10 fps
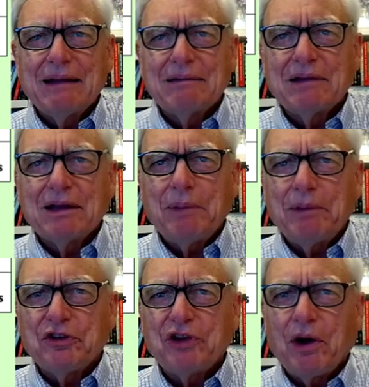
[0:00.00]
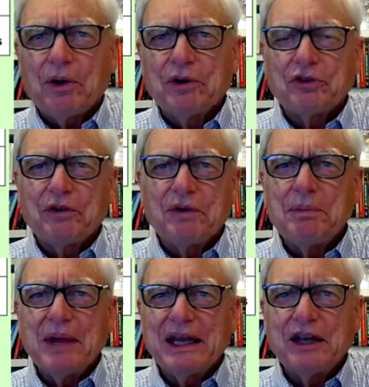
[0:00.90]
maybe the shower is sort of
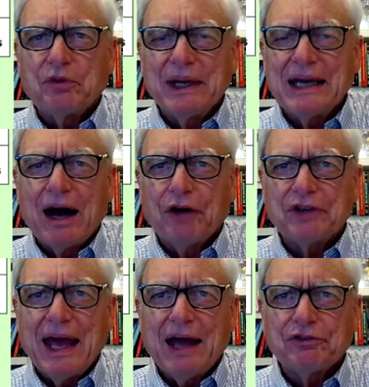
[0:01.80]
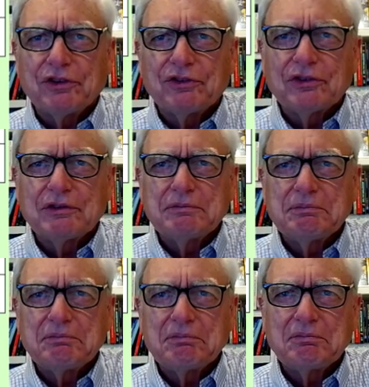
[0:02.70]
emitting greenhouse gases.
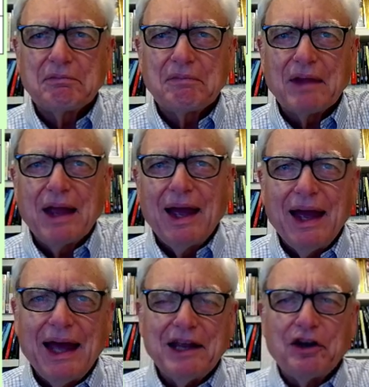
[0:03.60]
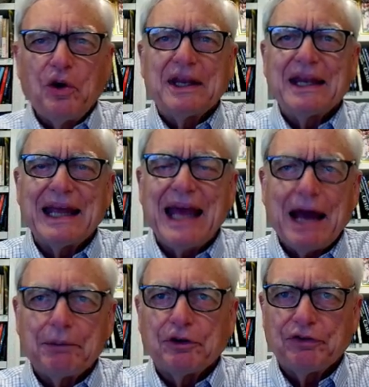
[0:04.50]
And they go into the
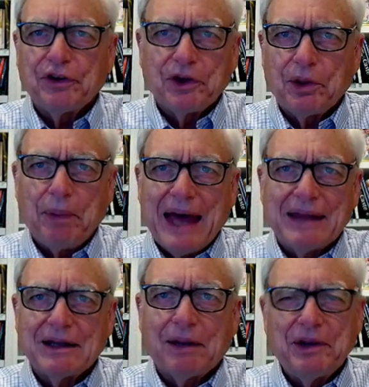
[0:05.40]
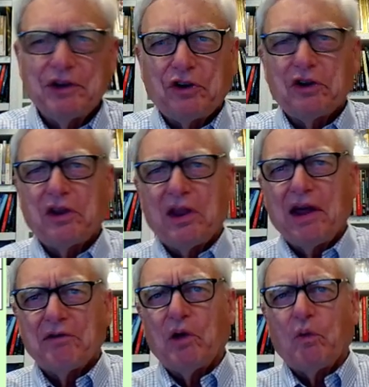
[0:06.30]
atmosphere, the bathtub, and sort of the
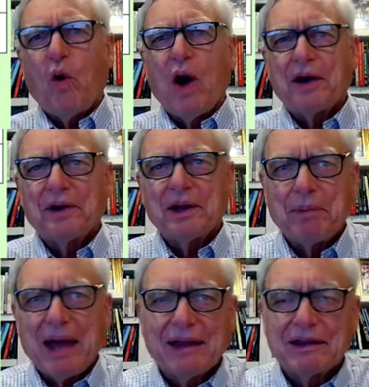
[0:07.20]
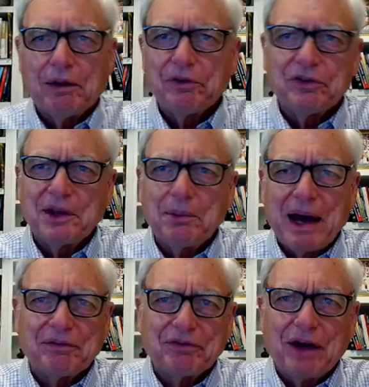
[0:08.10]
level of water in the bathtub is the
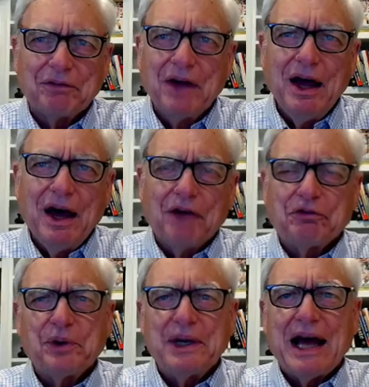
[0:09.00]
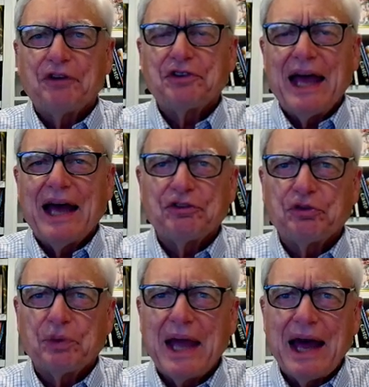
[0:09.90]
amount of greenhouse gases
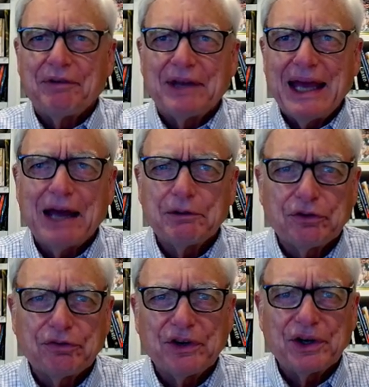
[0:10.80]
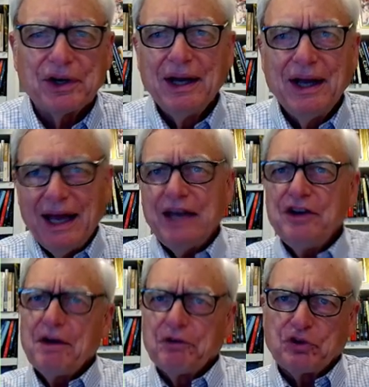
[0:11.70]
we have in the atmosphere. And then you
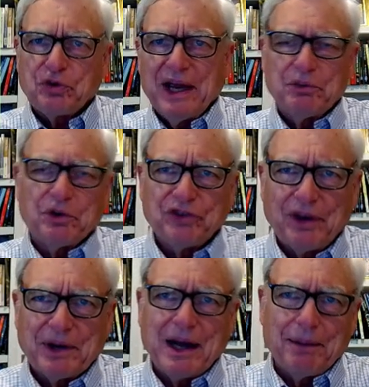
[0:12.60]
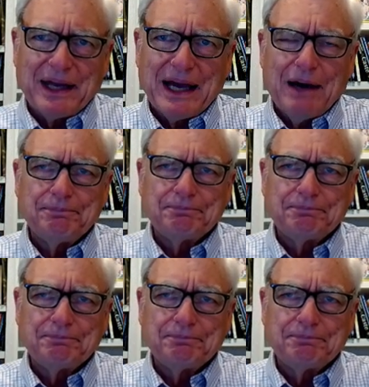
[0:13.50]
have a drain where some are coming out.